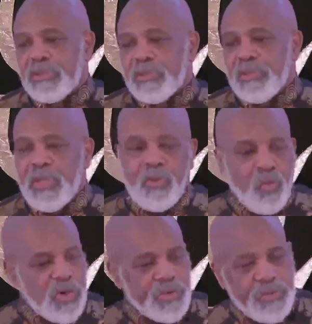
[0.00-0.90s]
that
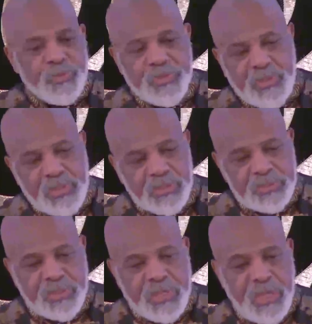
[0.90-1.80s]
one of the things
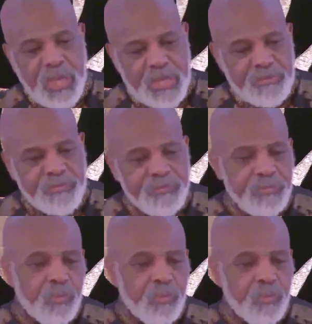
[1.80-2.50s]
in life